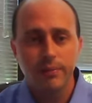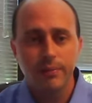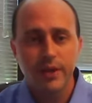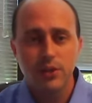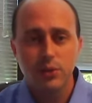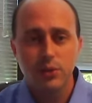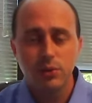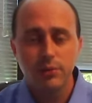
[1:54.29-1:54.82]

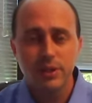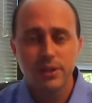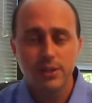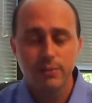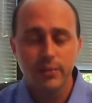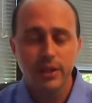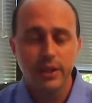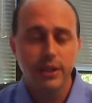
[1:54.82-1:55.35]
that you will be
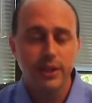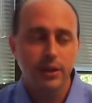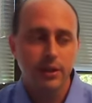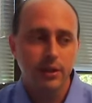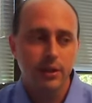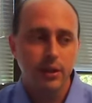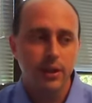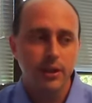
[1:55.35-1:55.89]
submitting,
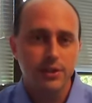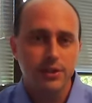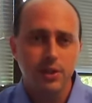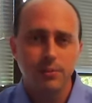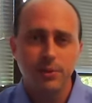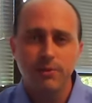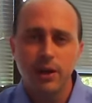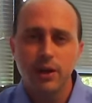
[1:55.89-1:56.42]
it's
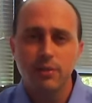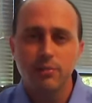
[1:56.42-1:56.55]
going to be very